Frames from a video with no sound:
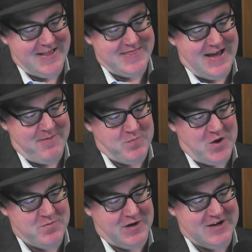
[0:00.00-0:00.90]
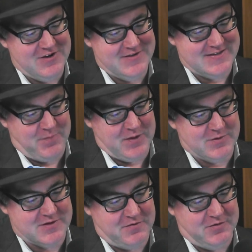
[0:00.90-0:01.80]
And at that moment, I knew
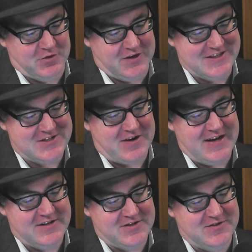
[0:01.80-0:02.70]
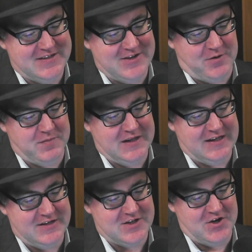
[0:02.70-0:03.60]
something was afoot. Australia, Two did not
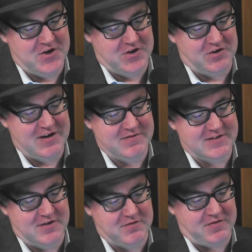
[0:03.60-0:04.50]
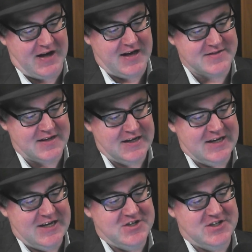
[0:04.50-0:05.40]
merely turn or even turn fast.
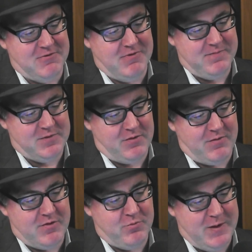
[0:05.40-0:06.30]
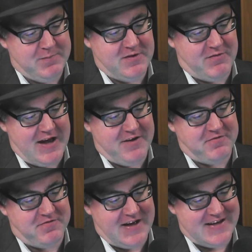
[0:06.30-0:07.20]
She ripped, ripped
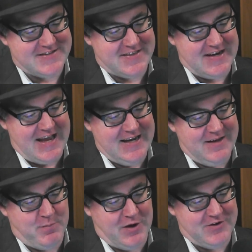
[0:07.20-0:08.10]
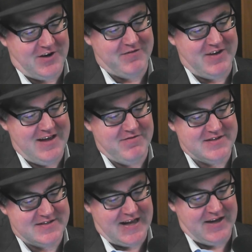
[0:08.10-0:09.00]
around faster than any boat I've
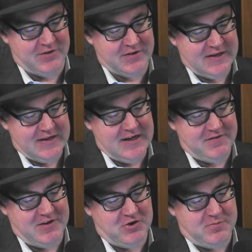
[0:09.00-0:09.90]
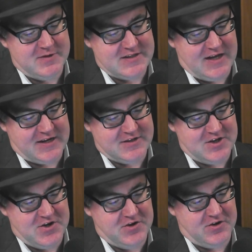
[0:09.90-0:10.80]
ever sailed. It felt almost like a
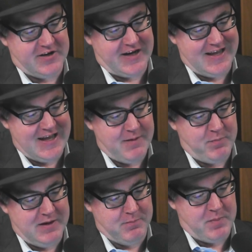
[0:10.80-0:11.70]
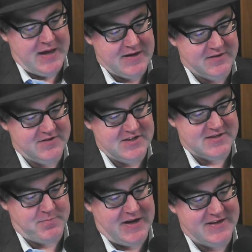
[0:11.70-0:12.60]
turn on a hairpin bend. She
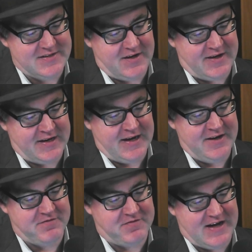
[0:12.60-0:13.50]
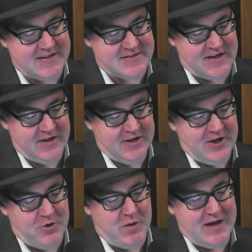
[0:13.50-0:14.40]
spun tighter and faster,
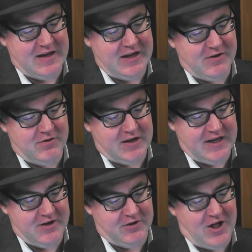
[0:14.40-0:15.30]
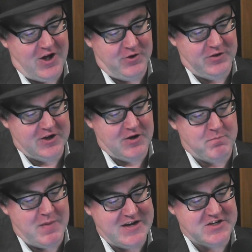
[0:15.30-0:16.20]
her wen keel, keel holding her
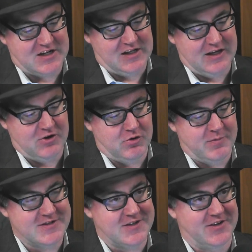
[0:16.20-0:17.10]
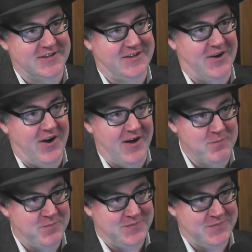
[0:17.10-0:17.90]
magically almost on a dime.